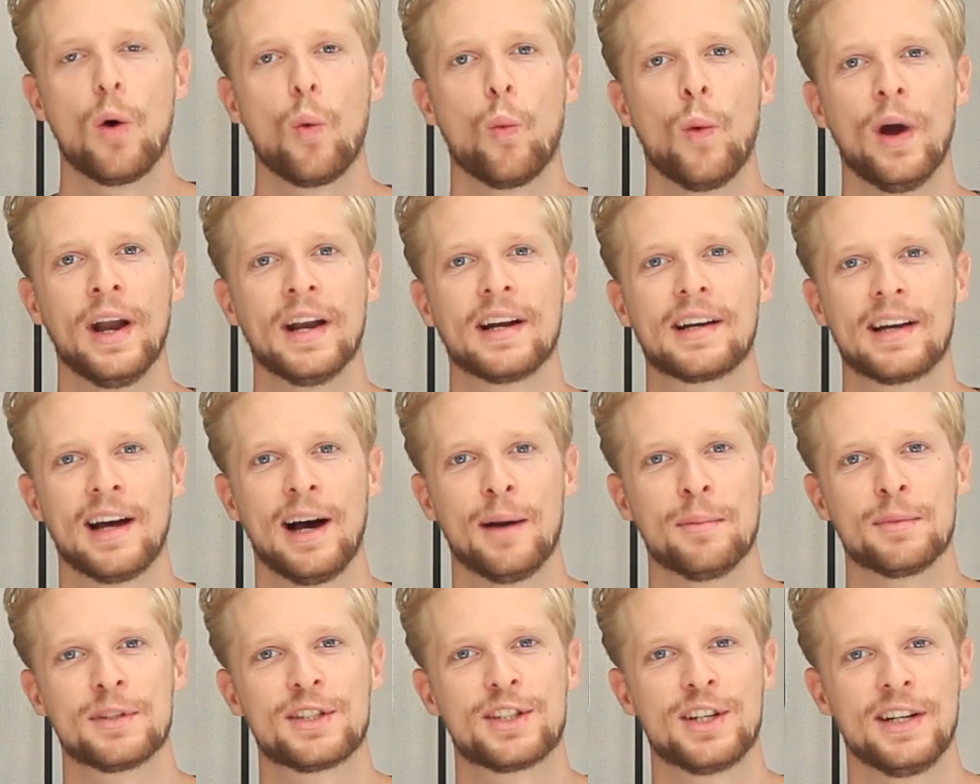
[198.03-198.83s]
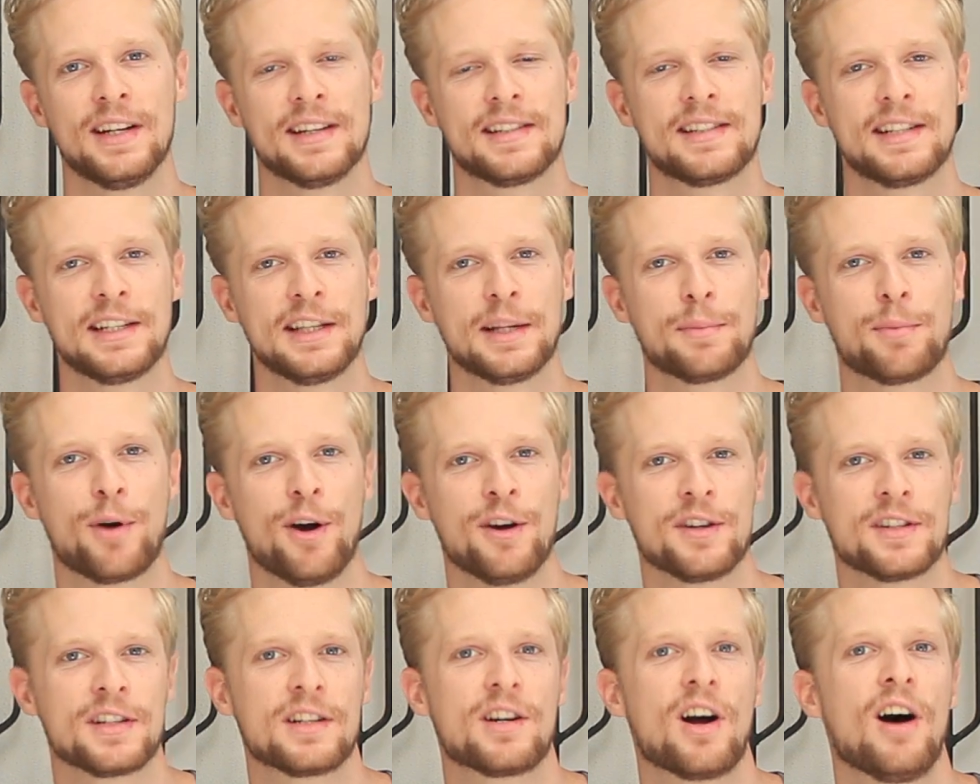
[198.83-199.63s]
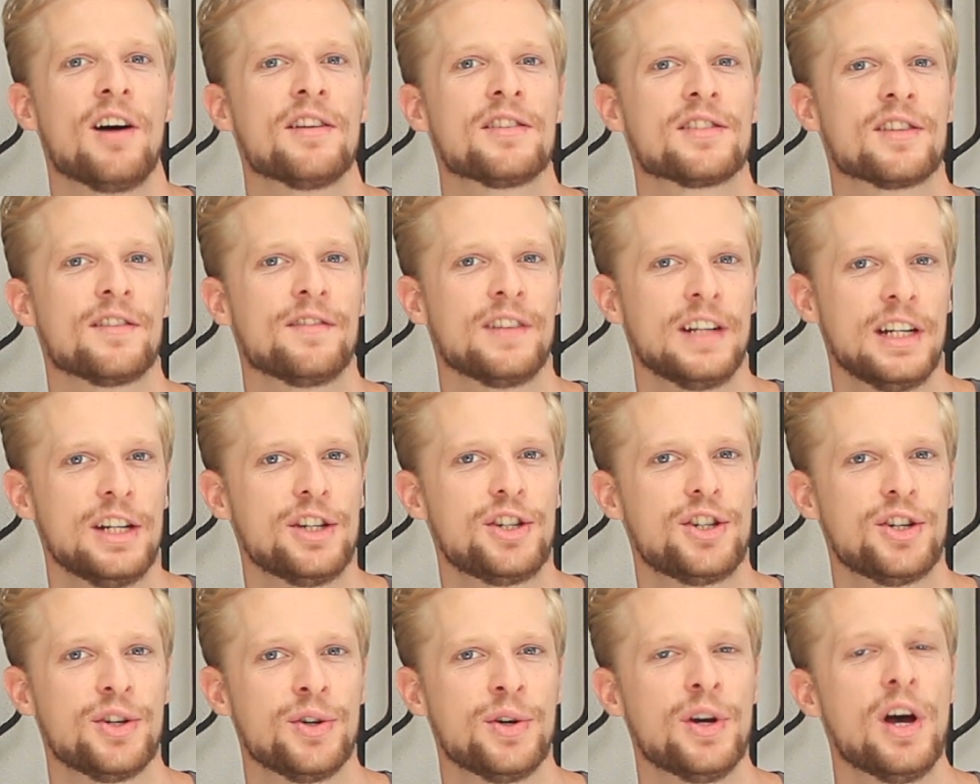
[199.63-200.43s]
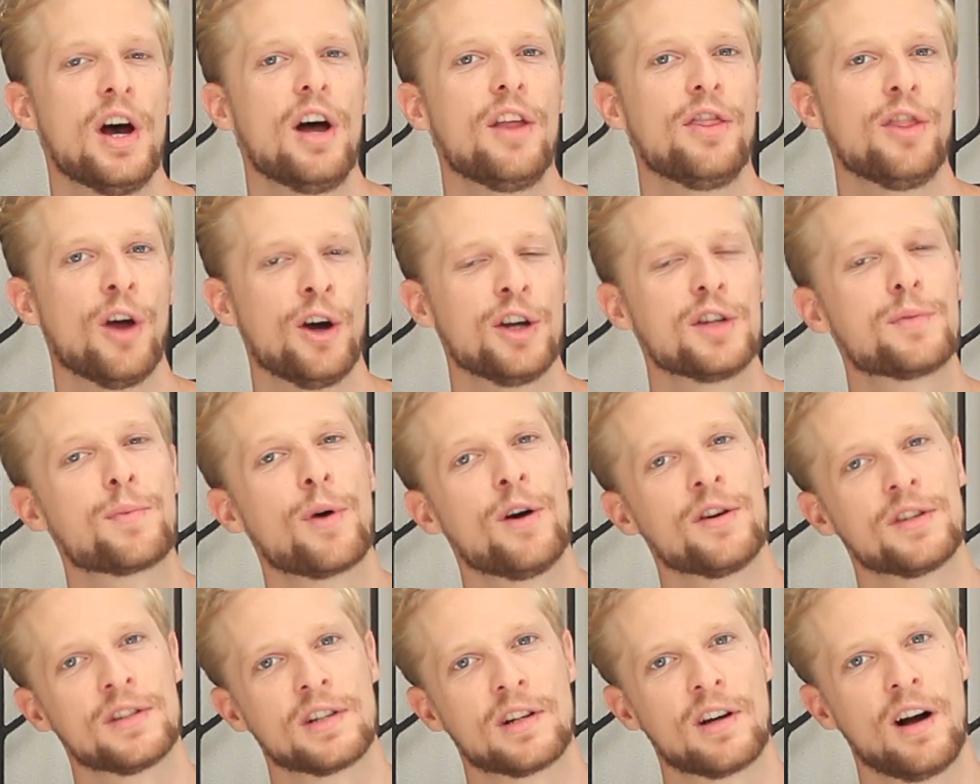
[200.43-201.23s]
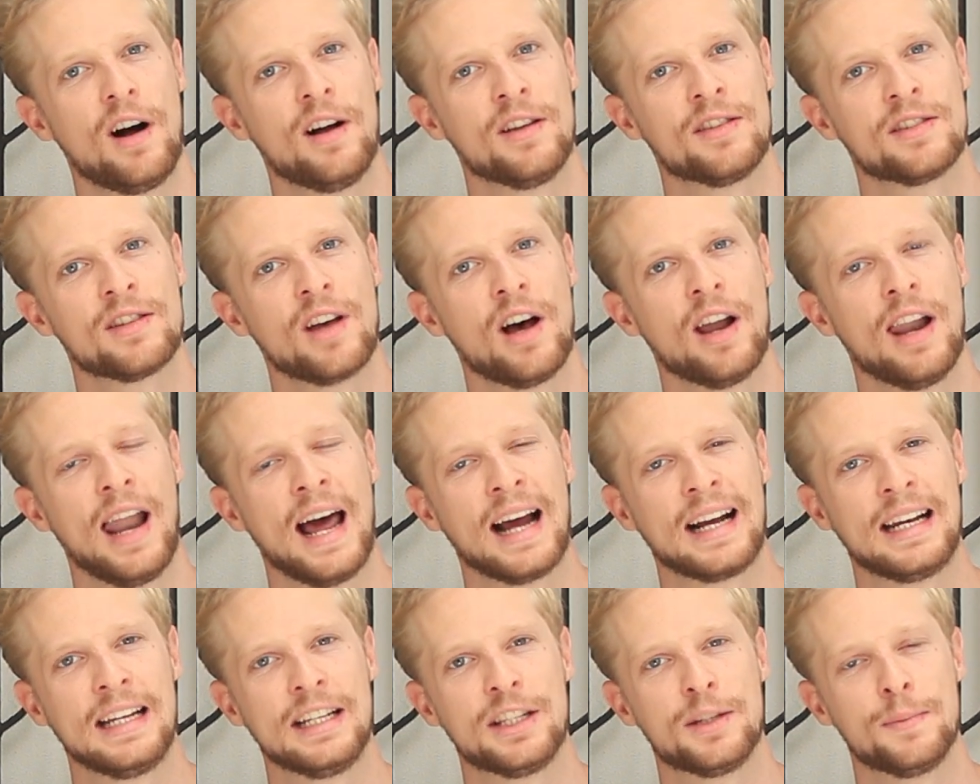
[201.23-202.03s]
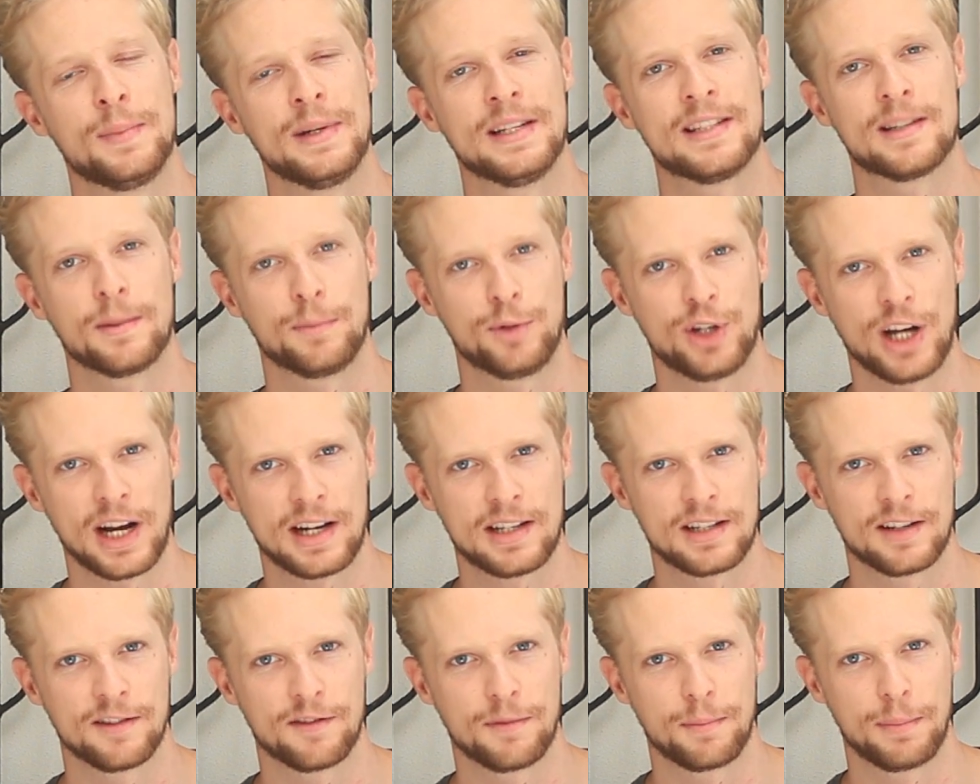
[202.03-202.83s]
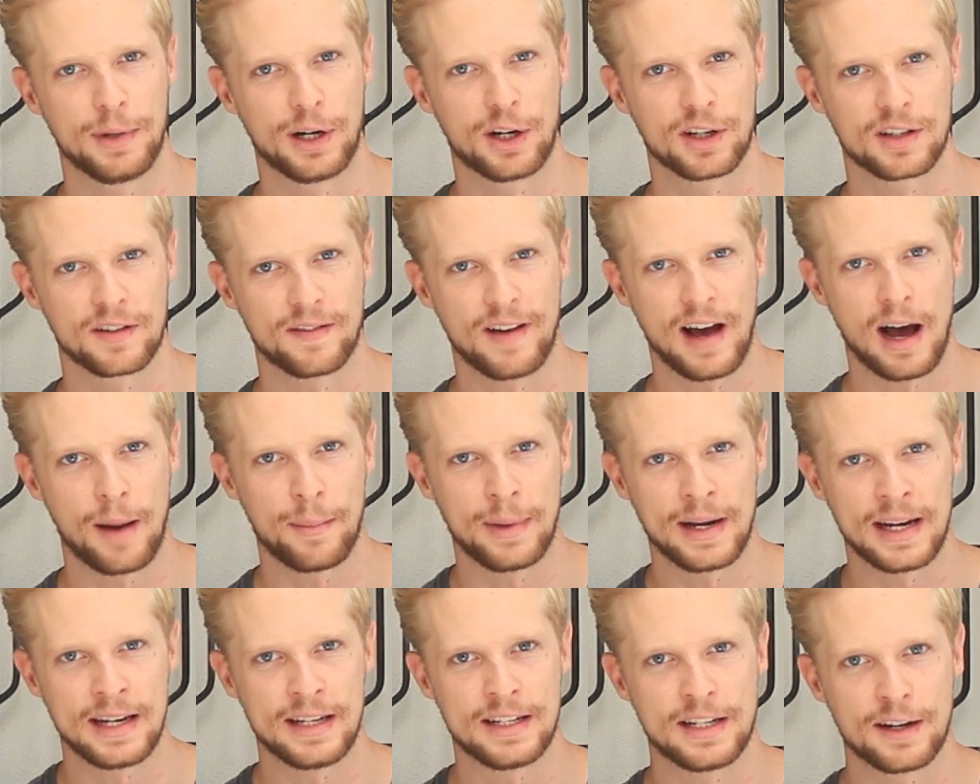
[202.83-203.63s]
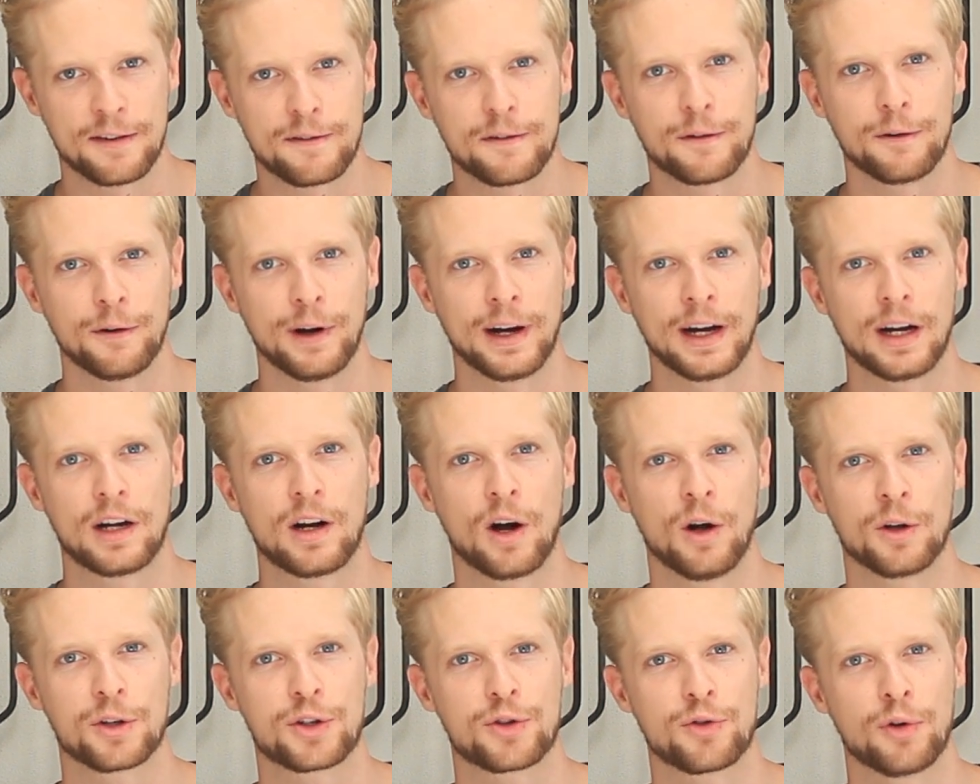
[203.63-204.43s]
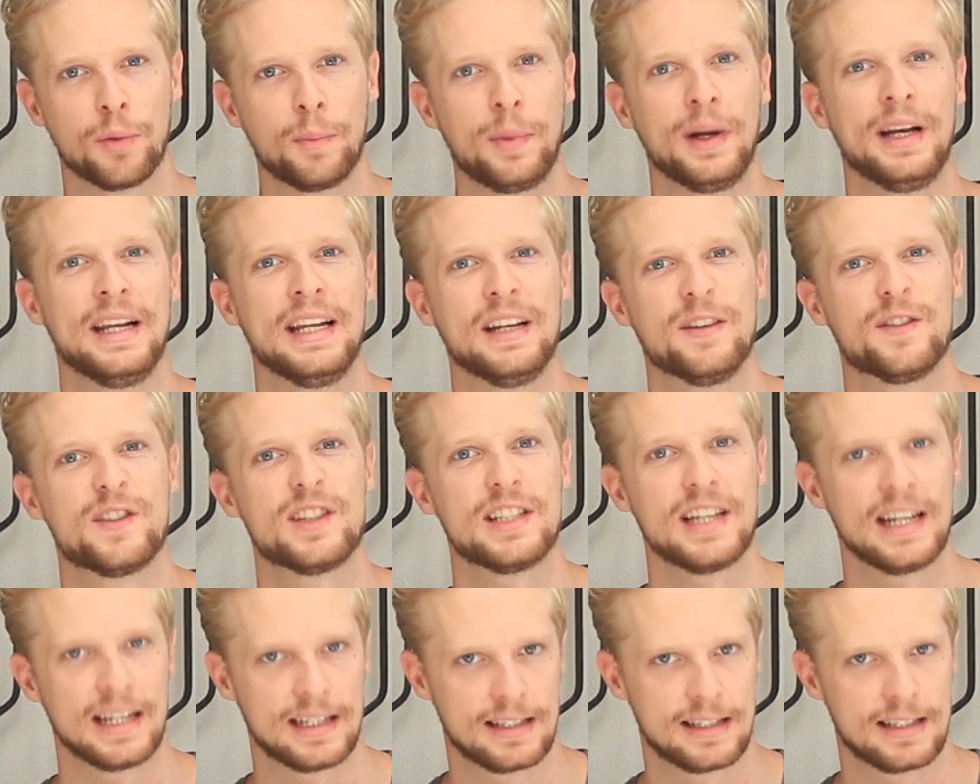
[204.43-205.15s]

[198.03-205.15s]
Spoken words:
When it comes to listing the pros and cons of an issue, those pros and cons are likely to be subjective because of how many differing cultural beliefs